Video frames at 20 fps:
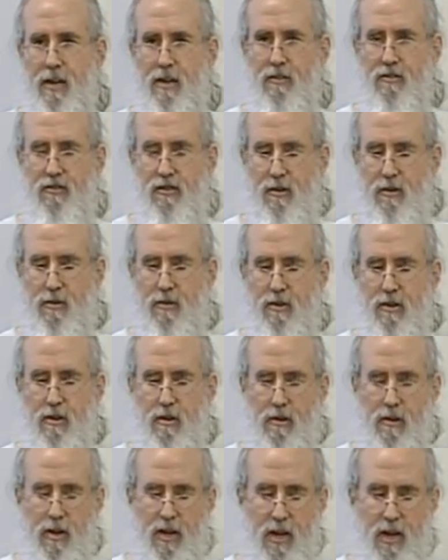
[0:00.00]
And so the,
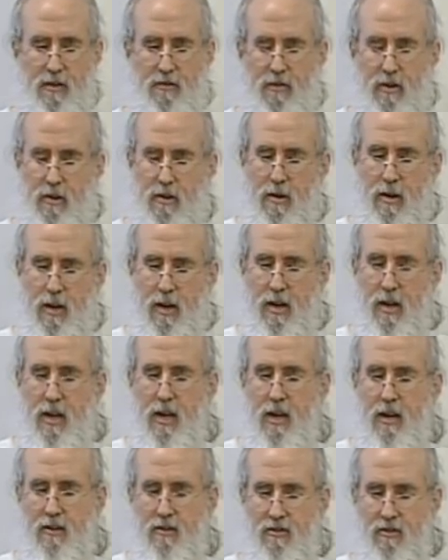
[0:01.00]
you're, if you're in a
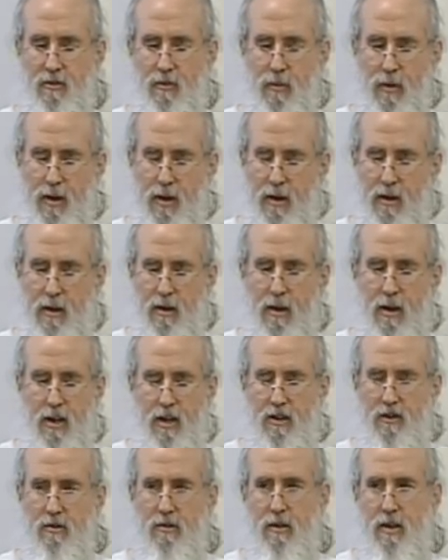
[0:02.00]
niche where
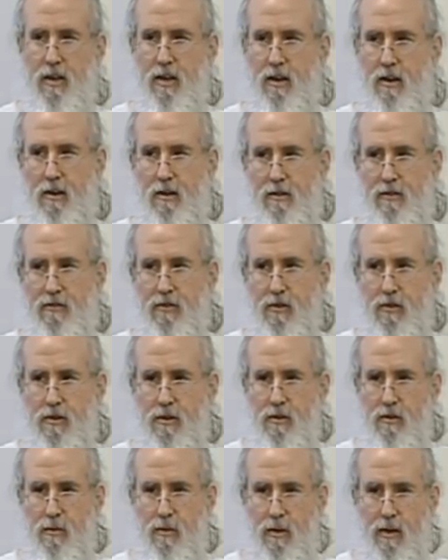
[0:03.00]
you can get all the food
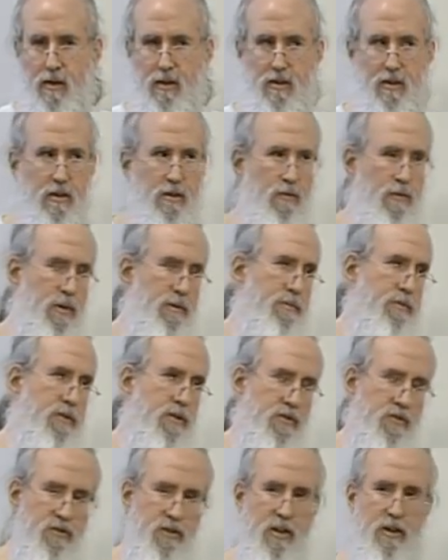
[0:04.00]
you want, you can
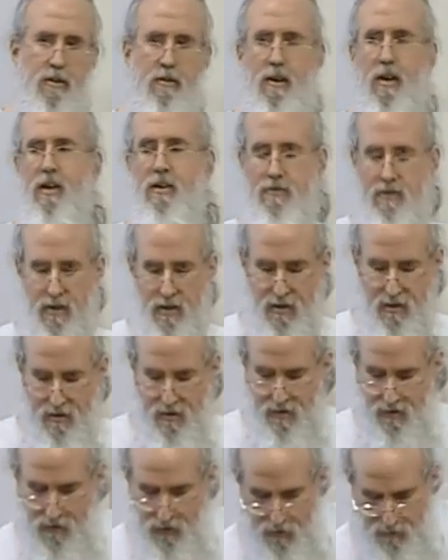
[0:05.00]
reproduce like crazy,
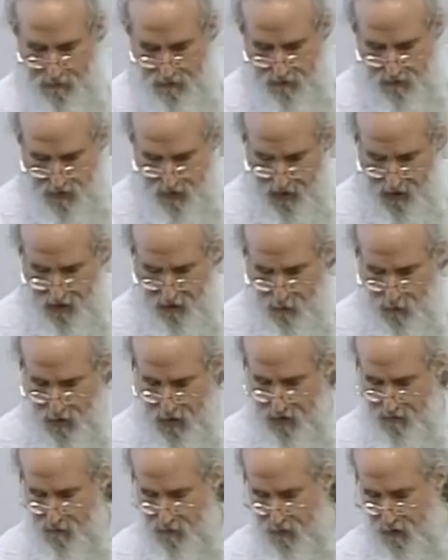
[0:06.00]
oops, in a
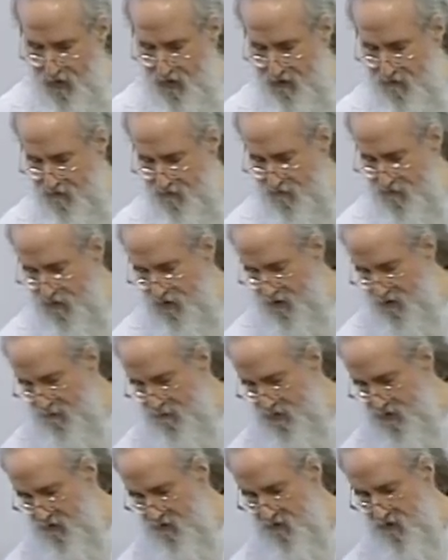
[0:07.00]
wide variety of
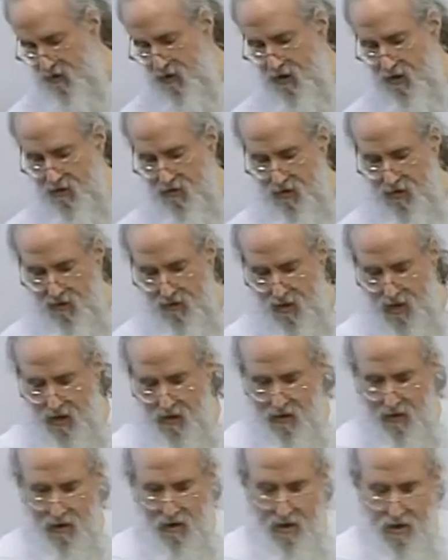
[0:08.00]
environments, then
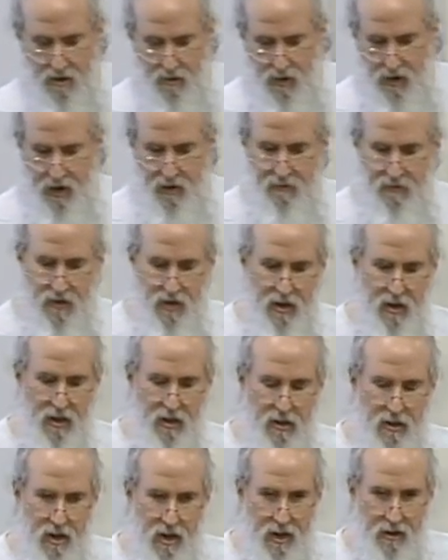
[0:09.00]
that you have like a
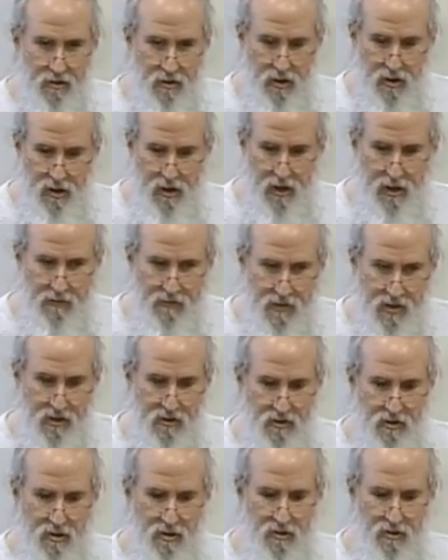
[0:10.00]
lot, actually a lot of
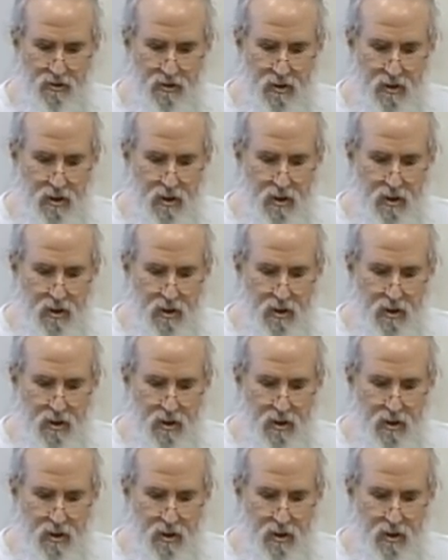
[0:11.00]
niches.